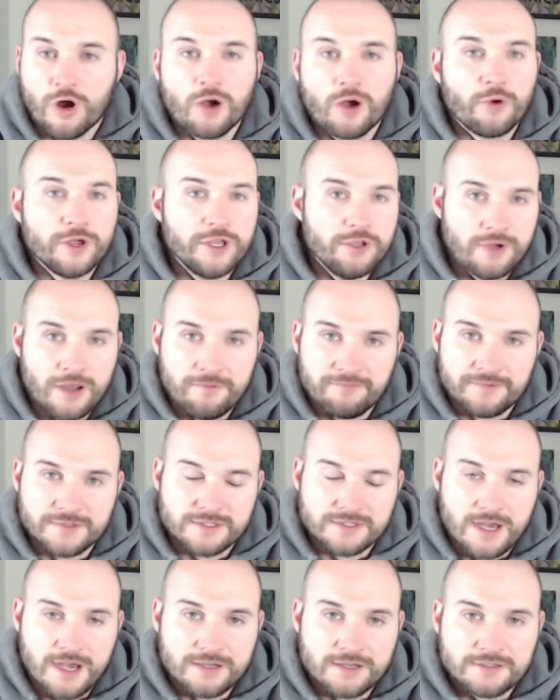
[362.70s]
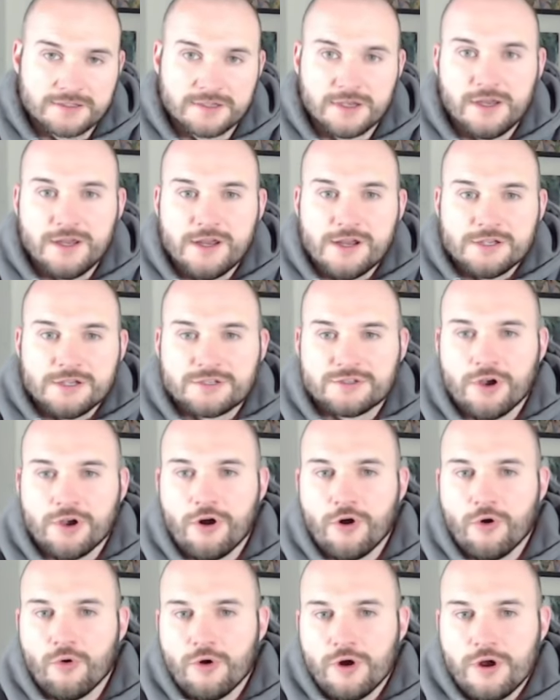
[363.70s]
what you emphasize.
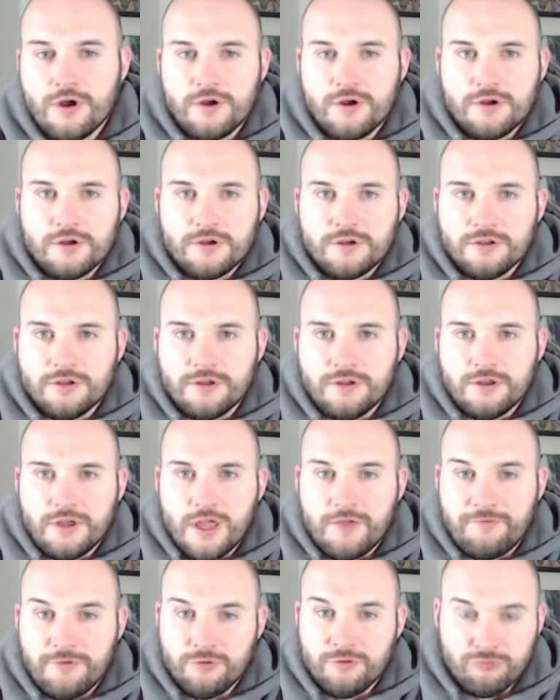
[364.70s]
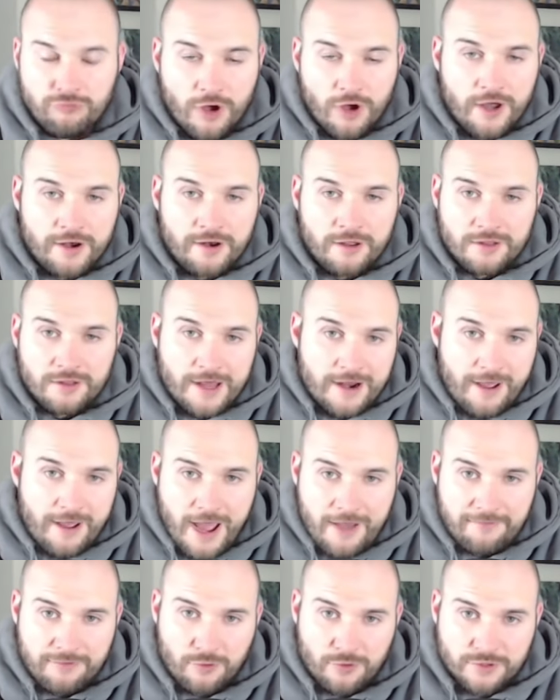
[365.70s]
So if you run a lot of
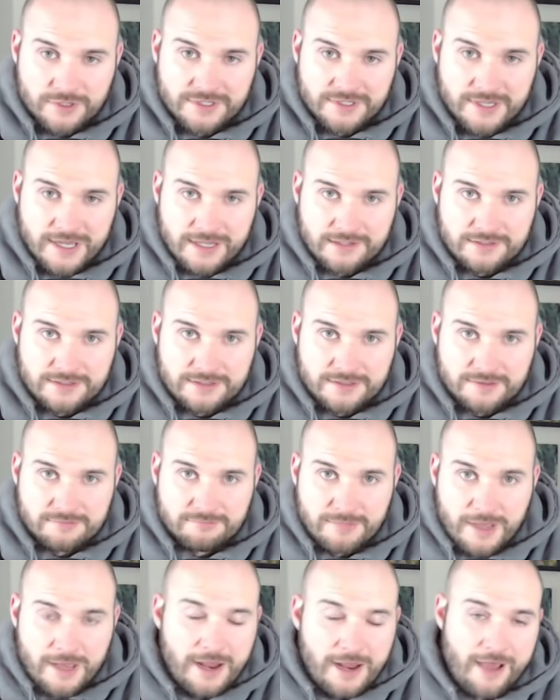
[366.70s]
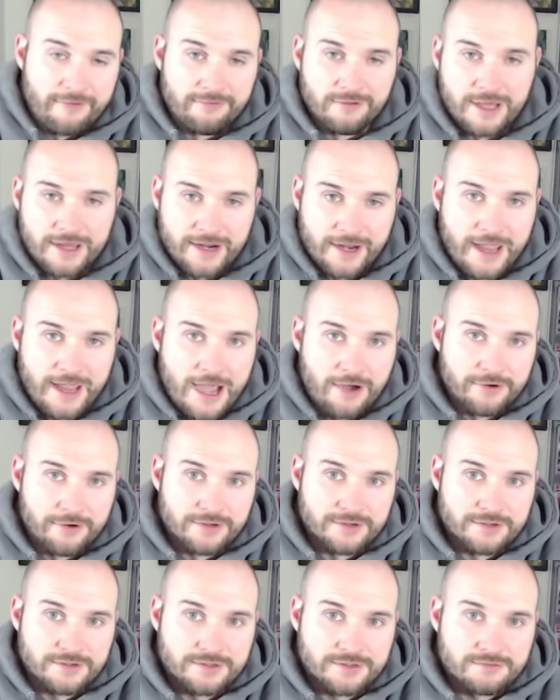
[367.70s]
half-court sets and have a lot of
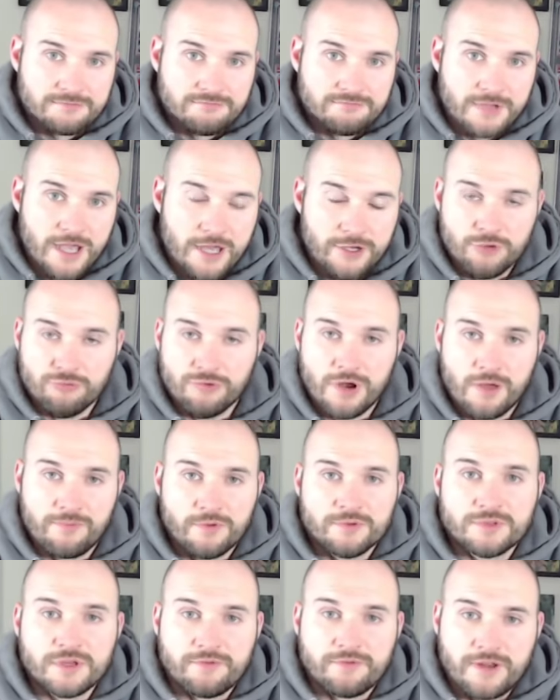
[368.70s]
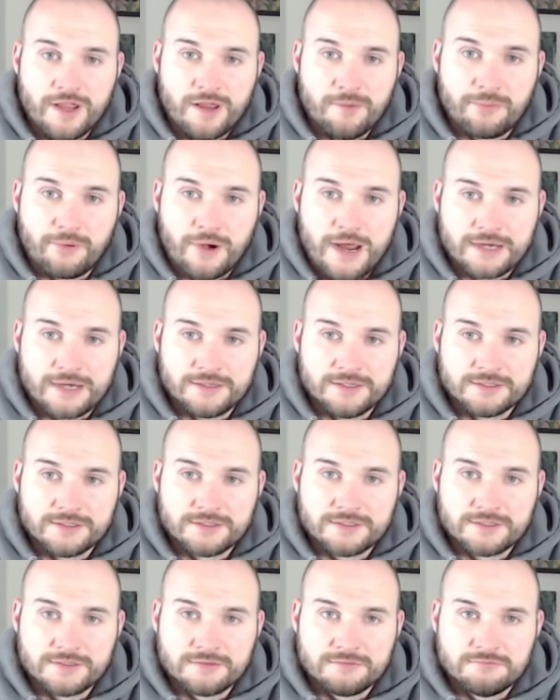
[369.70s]
counters and you rep those every day in
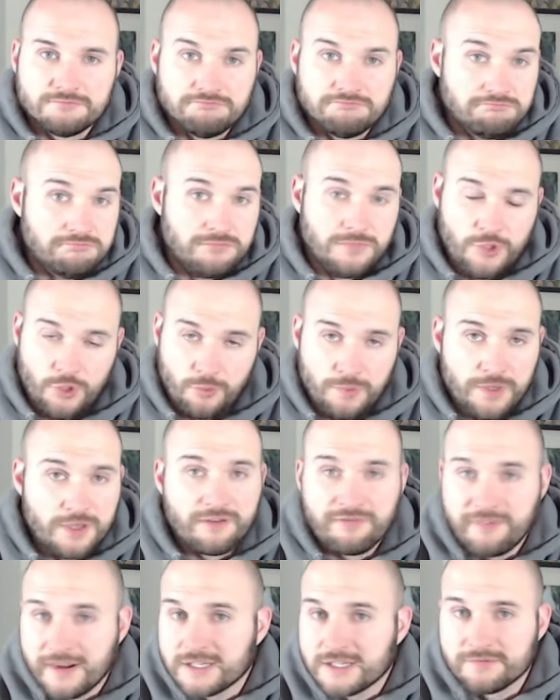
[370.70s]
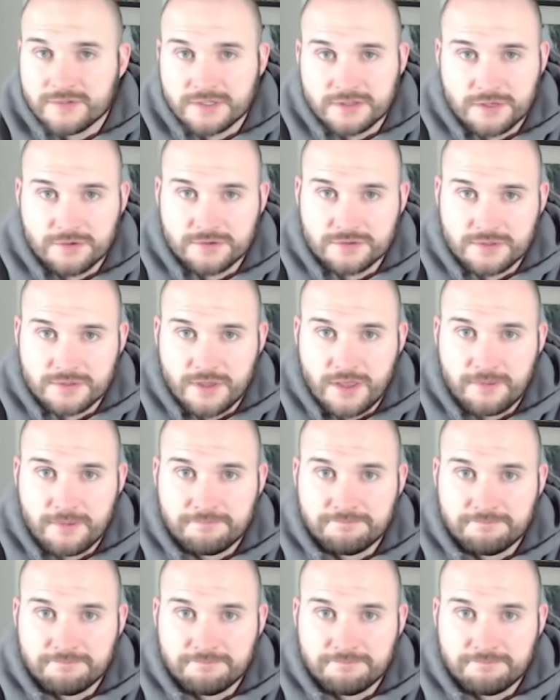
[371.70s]
practice, you'll be effective at those in the game.